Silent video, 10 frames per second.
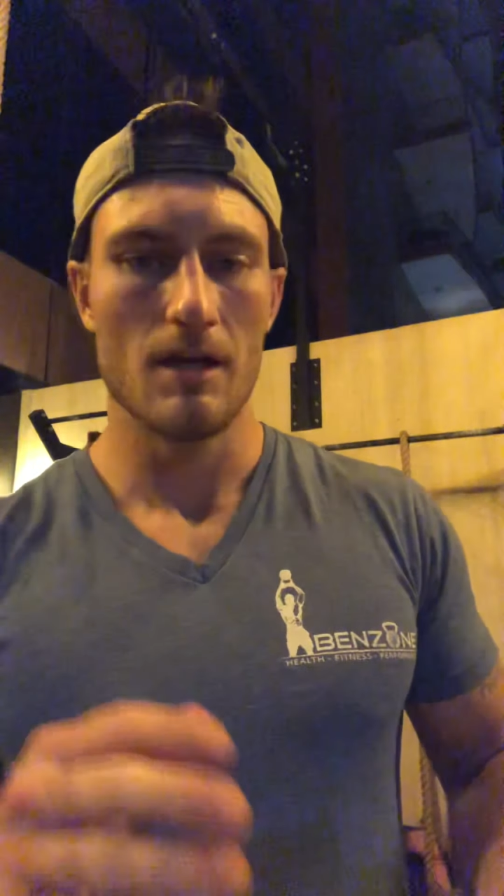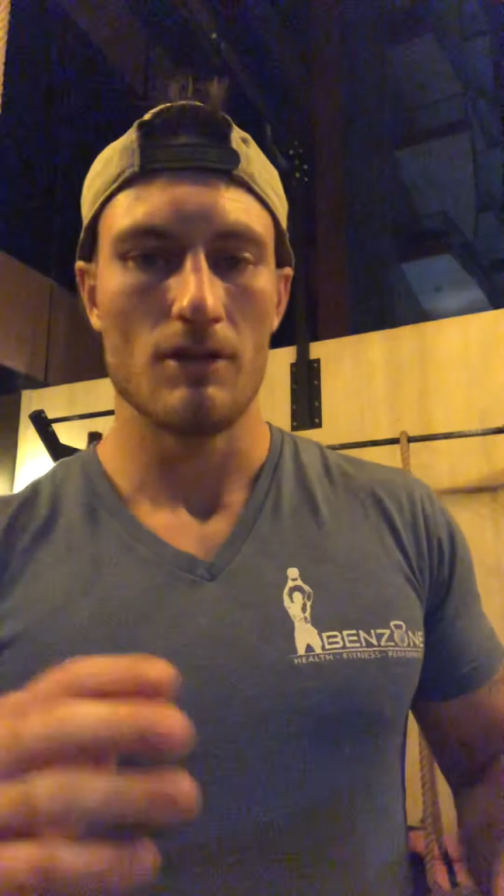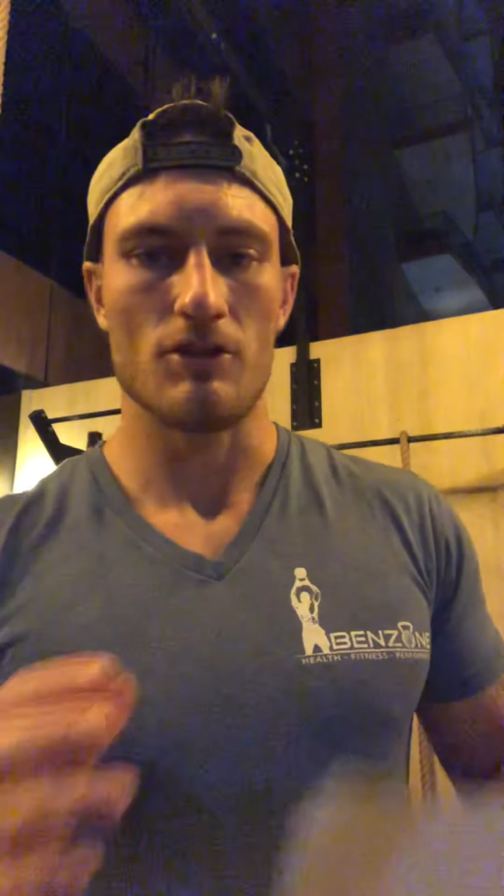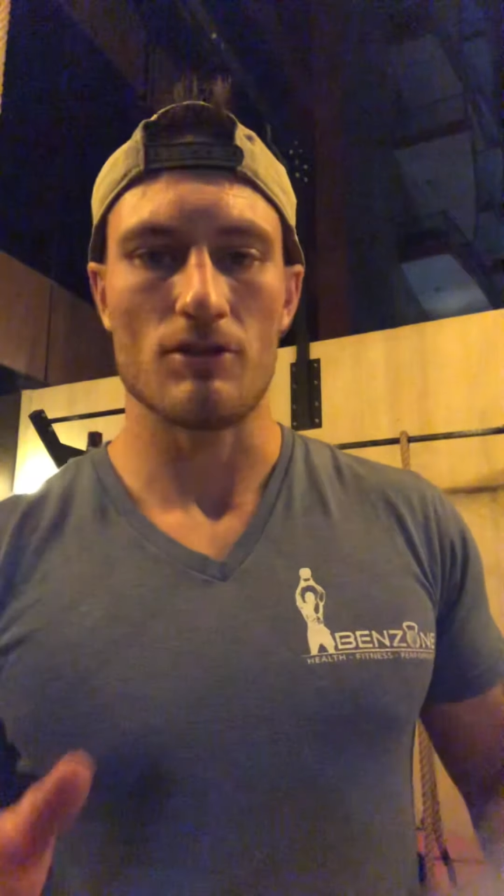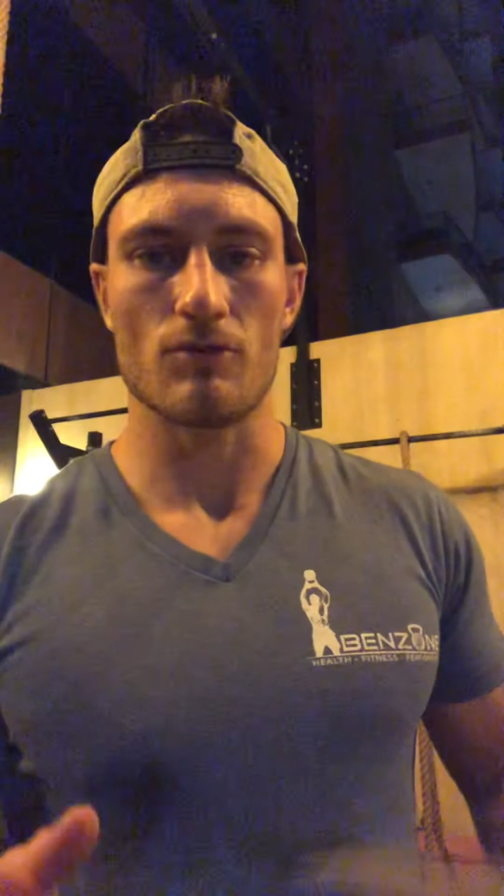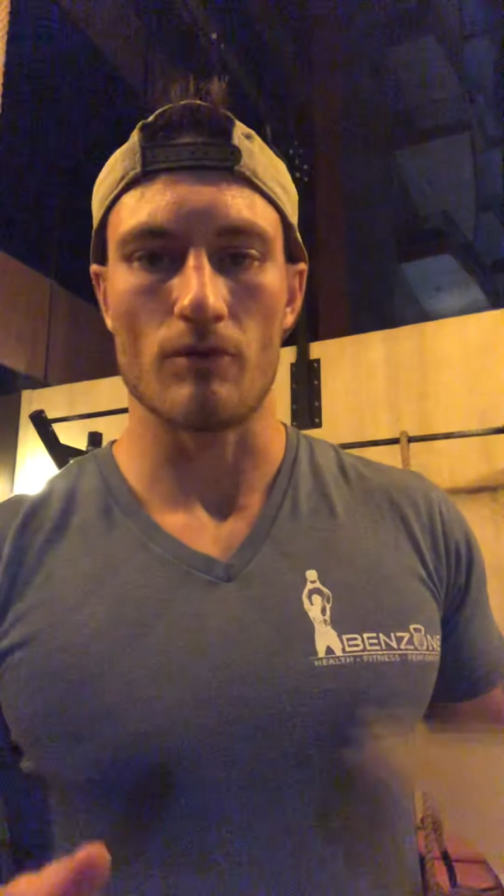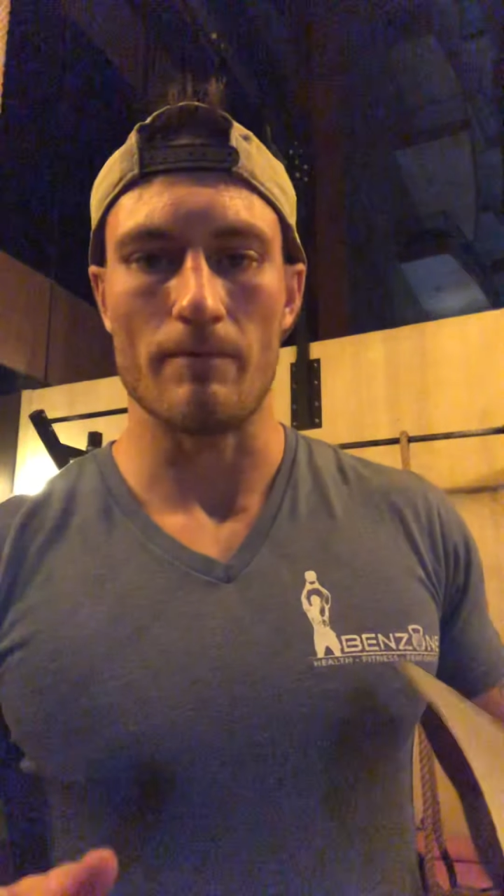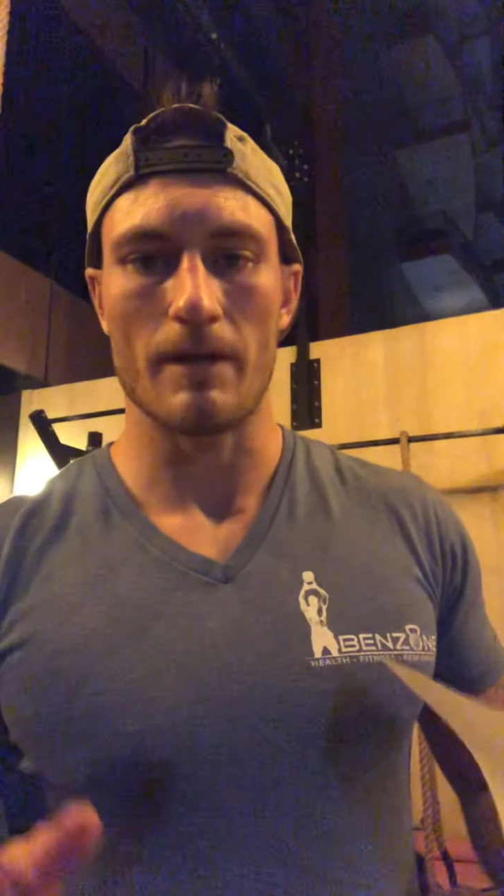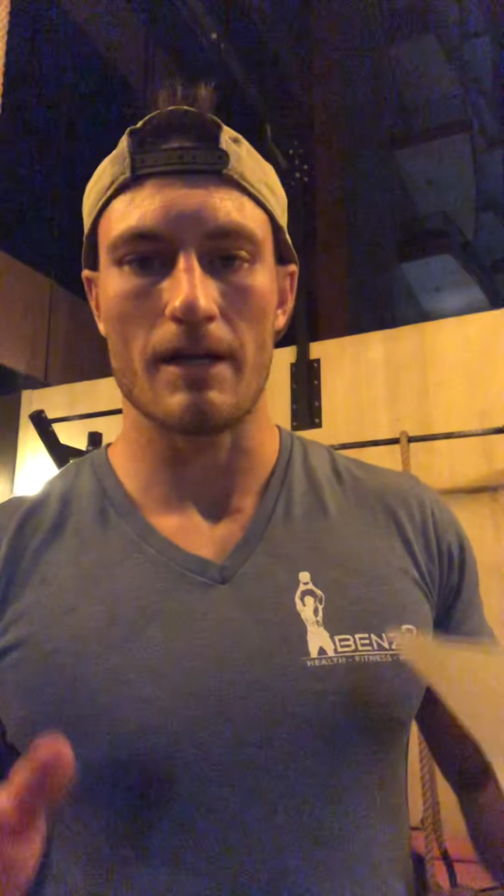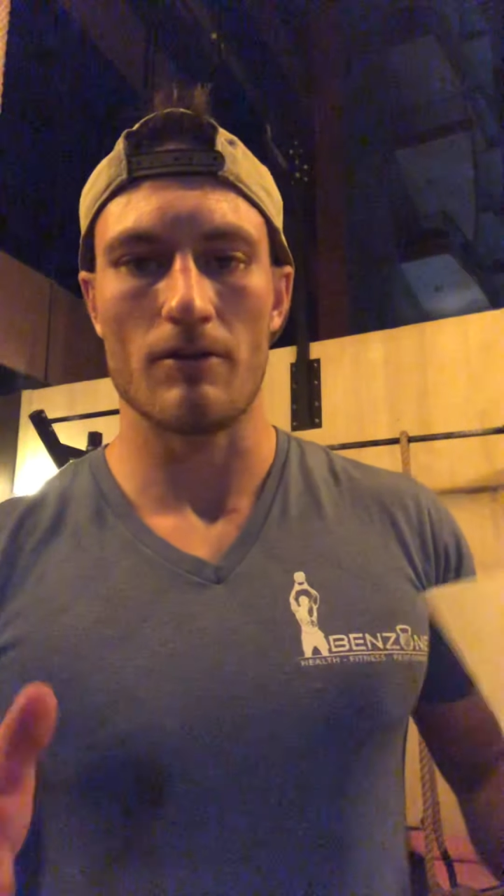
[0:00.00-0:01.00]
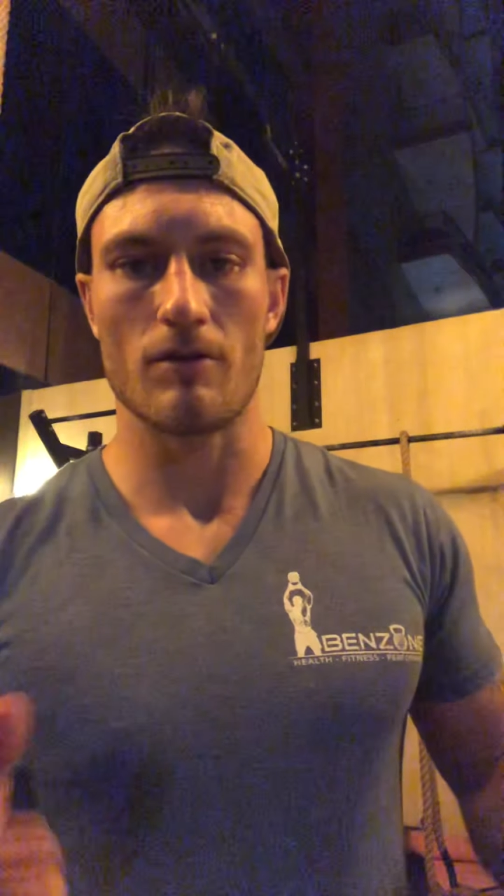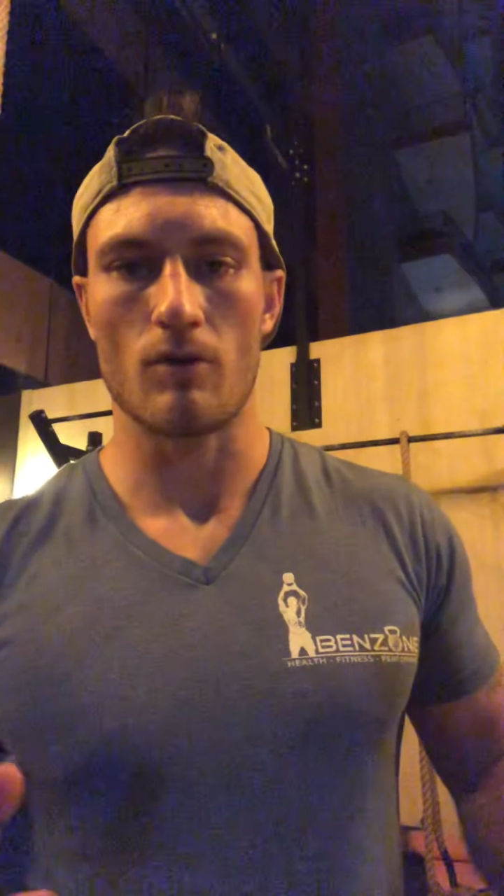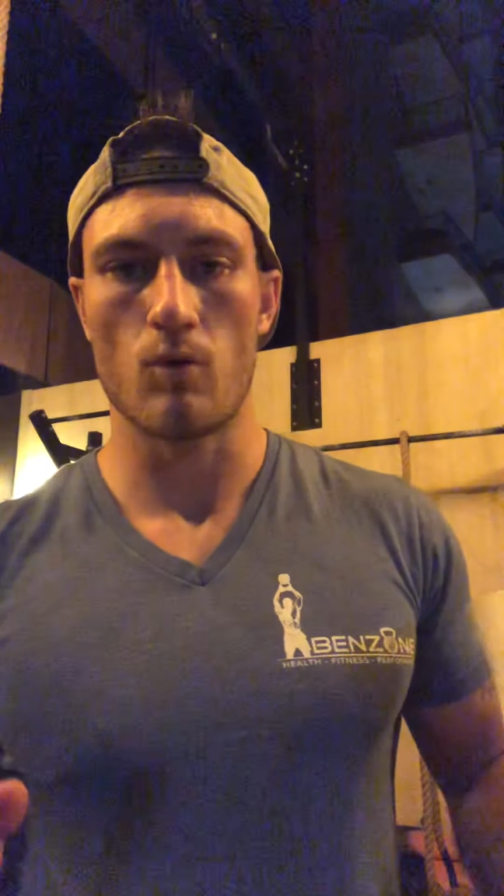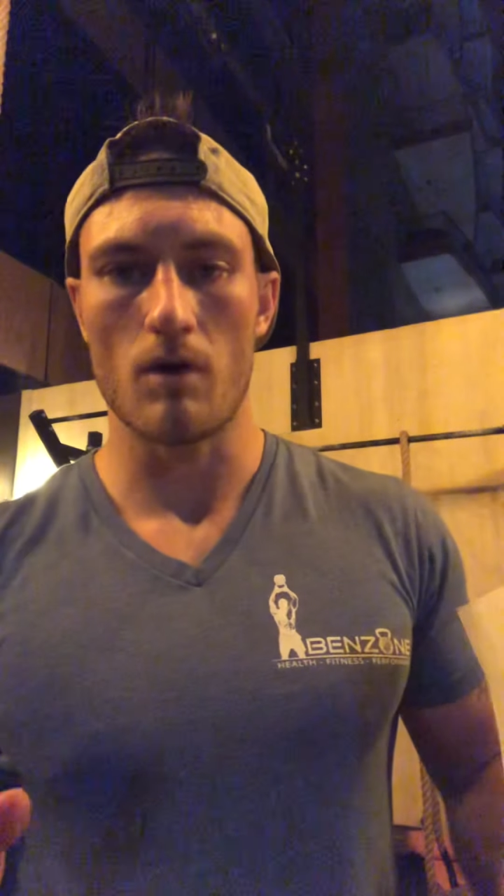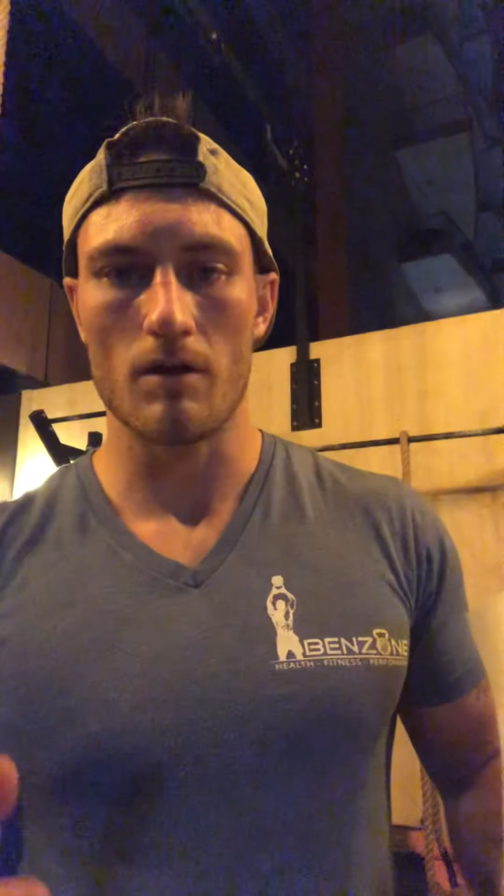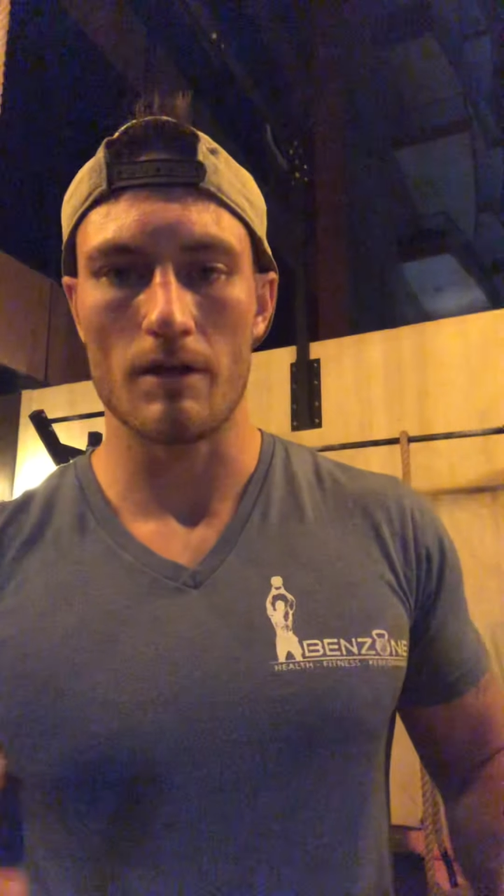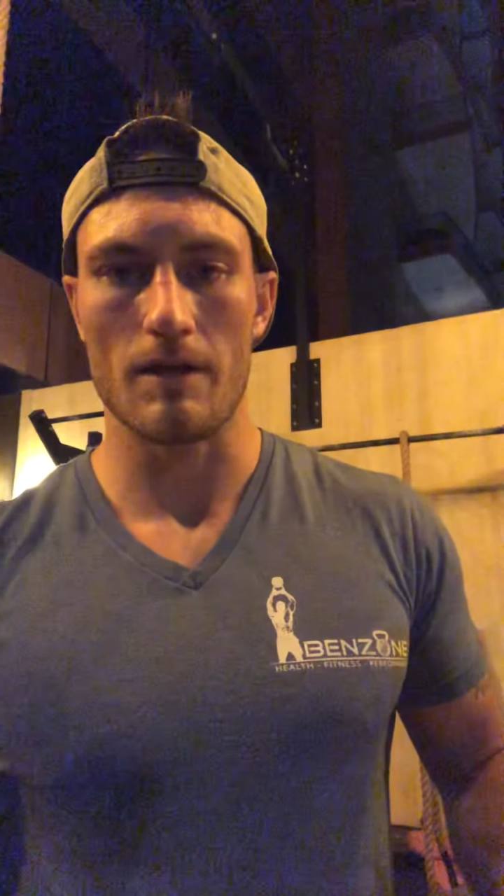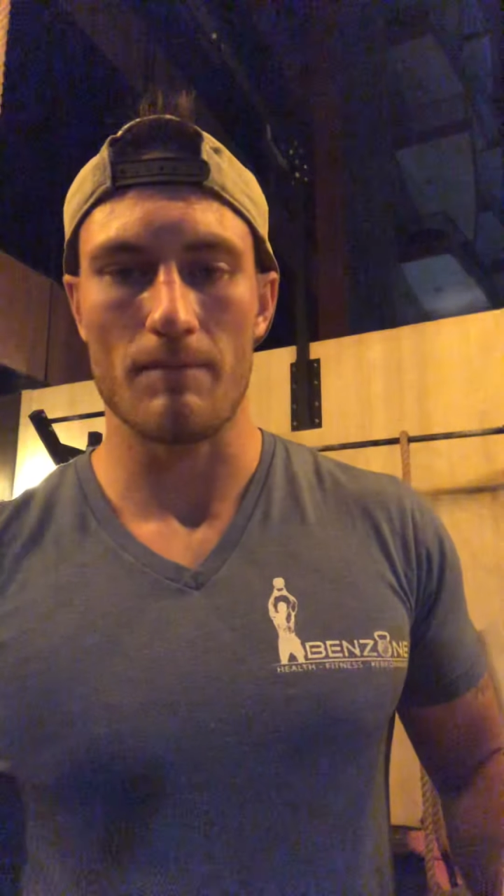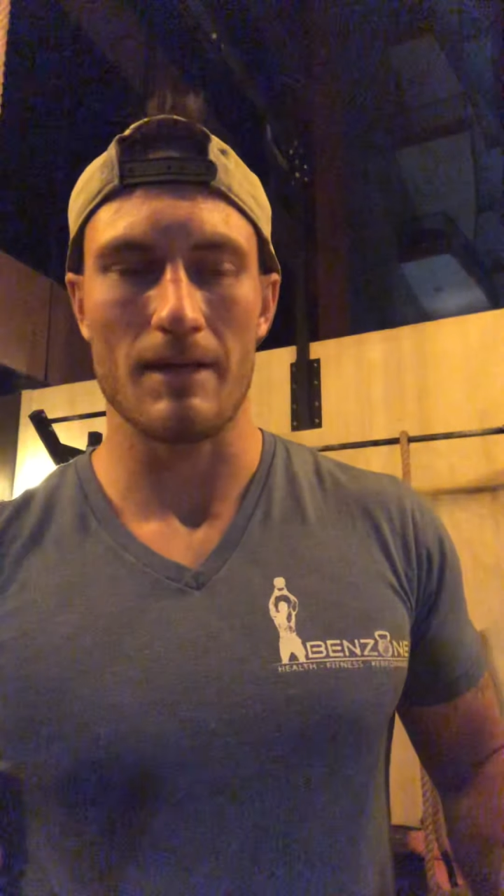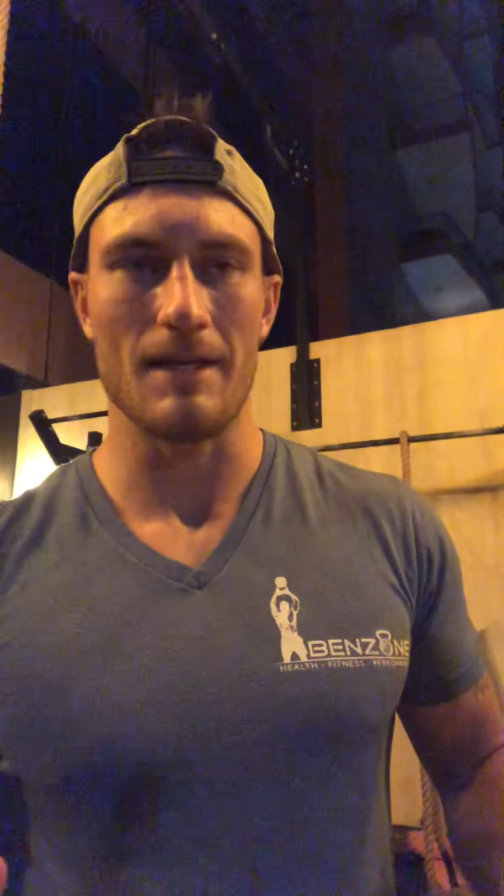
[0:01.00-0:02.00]
Just a reminder, the quality
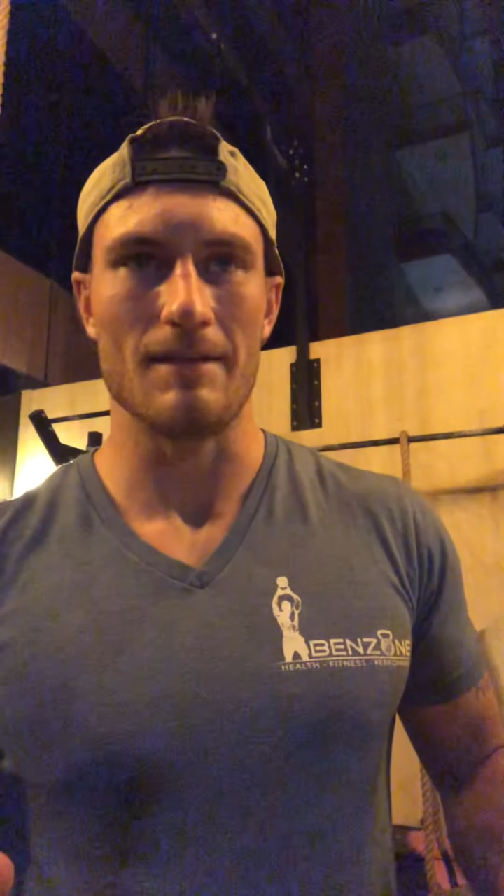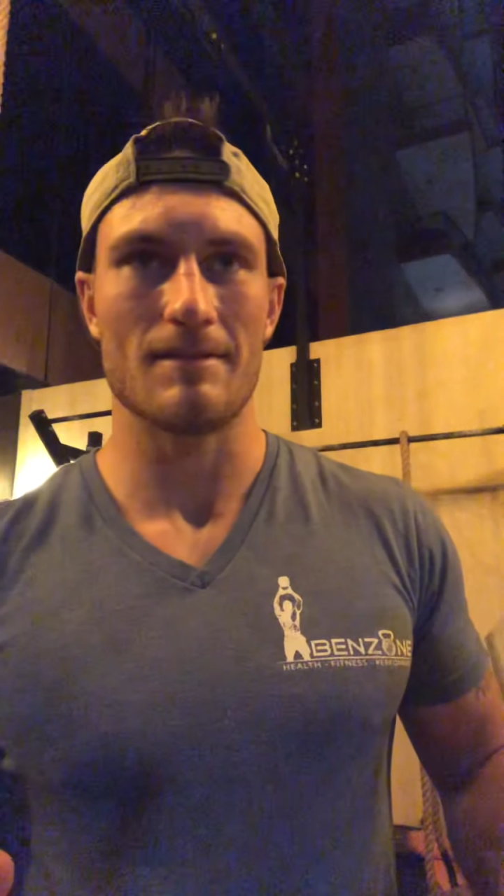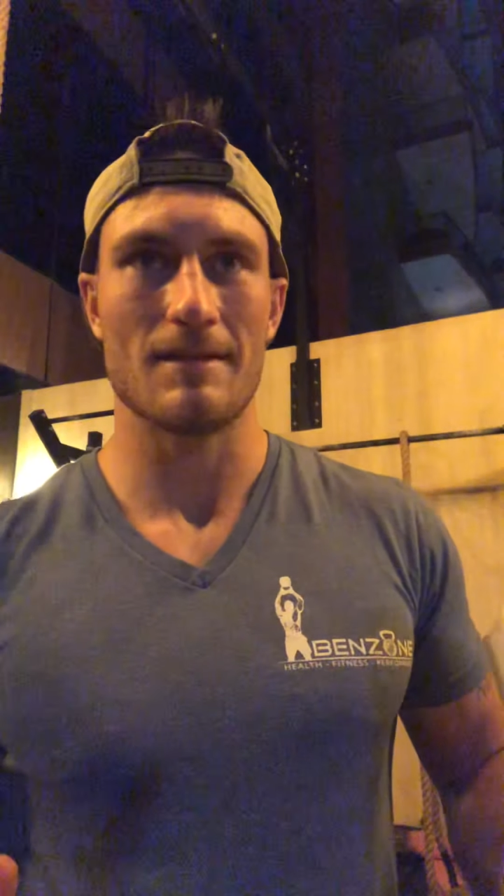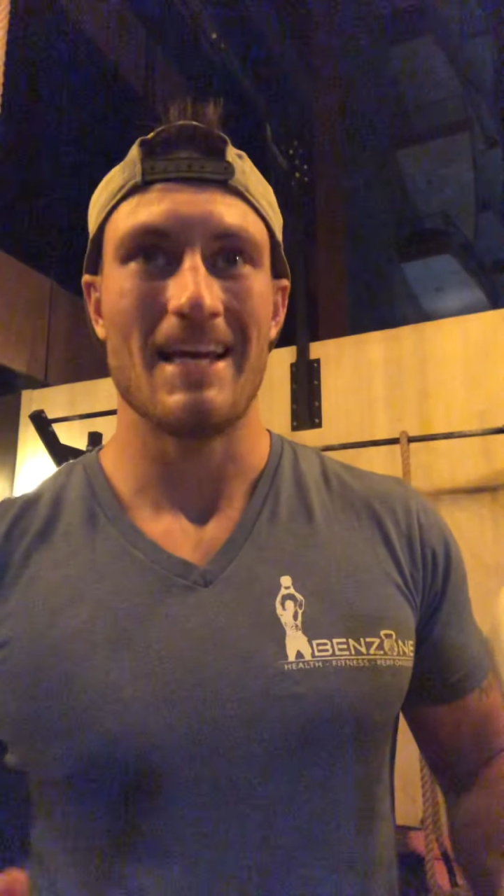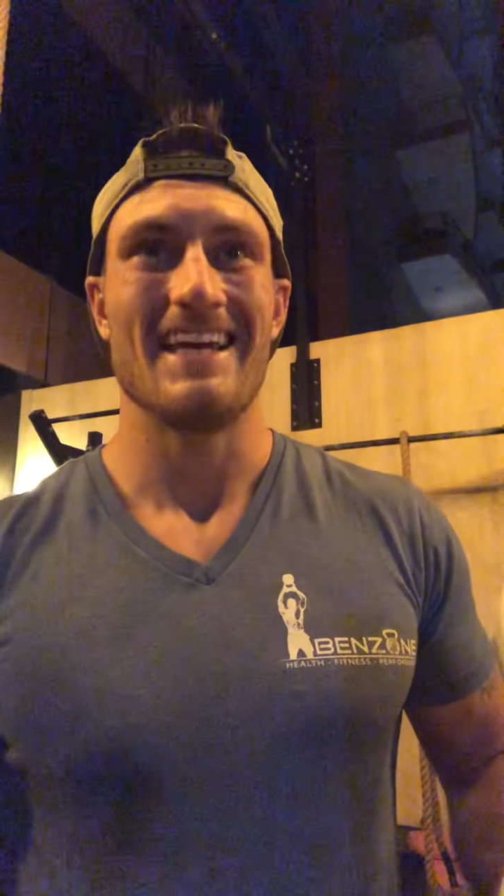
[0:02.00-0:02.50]
piece